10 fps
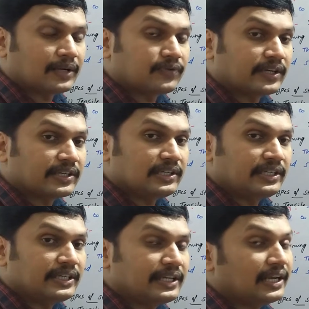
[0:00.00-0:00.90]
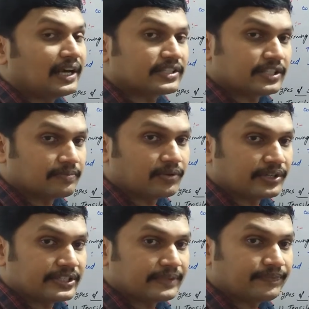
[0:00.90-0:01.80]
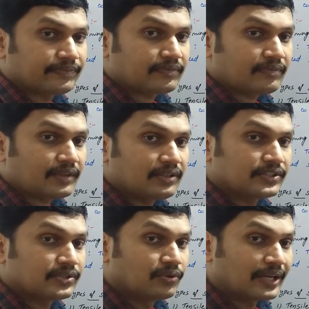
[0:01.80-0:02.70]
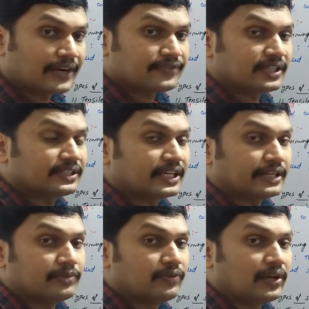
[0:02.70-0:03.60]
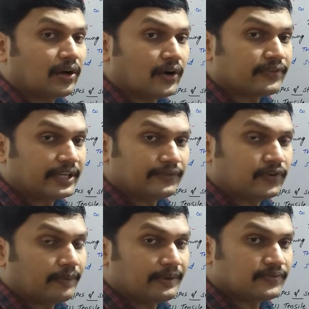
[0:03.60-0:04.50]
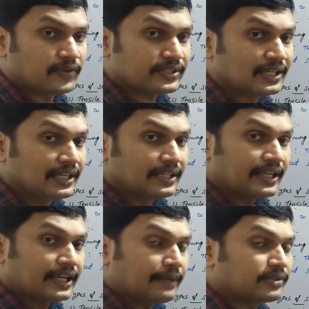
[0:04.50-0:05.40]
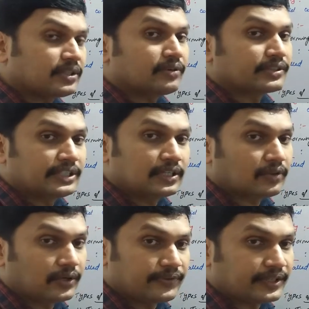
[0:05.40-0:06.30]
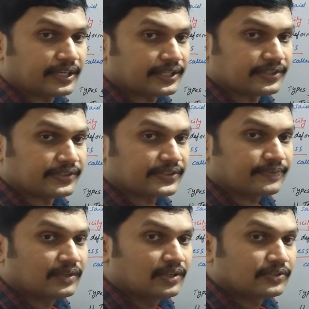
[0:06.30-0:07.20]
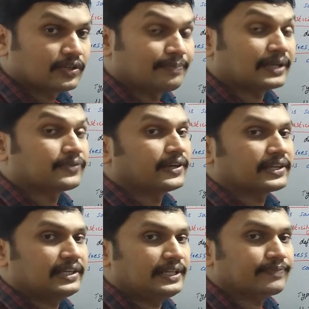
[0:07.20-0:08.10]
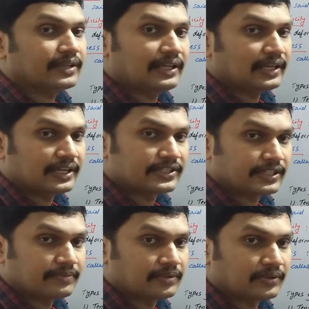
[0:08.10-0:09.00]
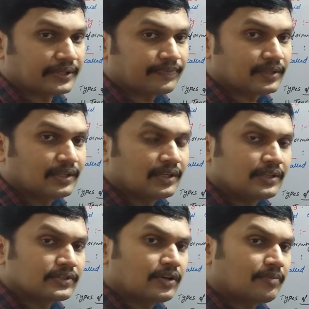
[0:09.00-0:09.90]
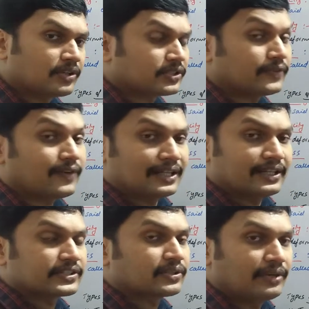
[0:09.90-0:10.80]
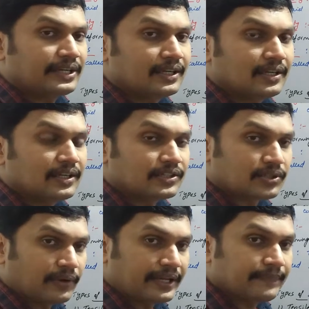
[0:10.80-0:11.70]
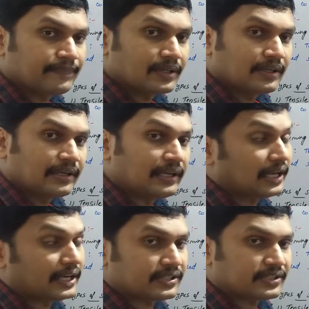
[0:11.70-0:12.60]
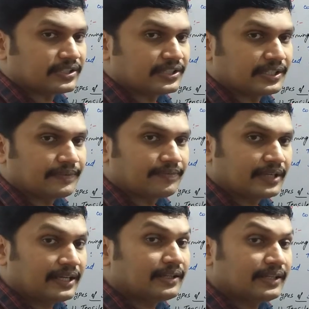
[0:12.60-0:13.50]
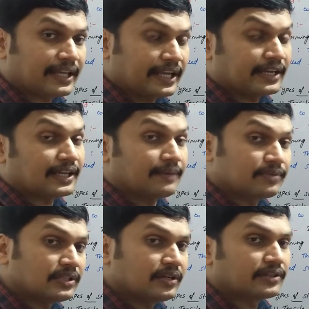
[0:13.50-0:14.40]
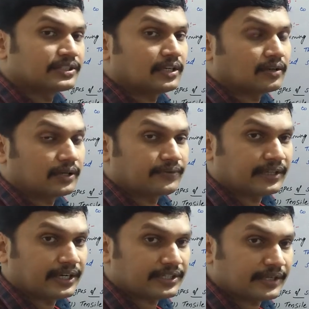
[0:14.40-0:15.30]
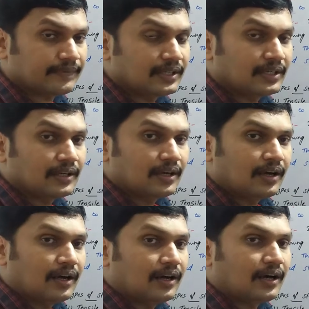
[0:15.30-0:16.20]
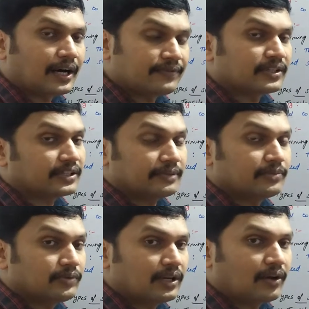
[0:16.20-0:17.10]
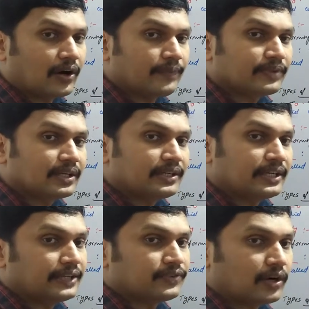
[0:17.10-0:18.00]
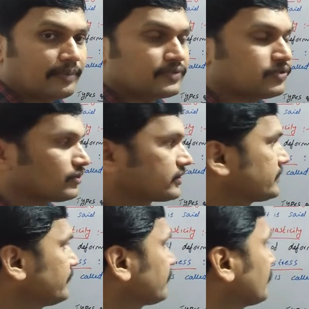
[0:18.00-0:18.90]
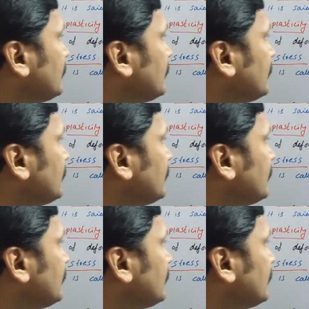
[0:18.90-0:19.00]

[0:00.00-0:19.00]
perfectly elastic bodies. Soon after the removal of deforming force, they come to the original configurations. So perfectly elastic body. So most of other solid showing elasticity, that they can come to the original configuration after the removal of deforming force.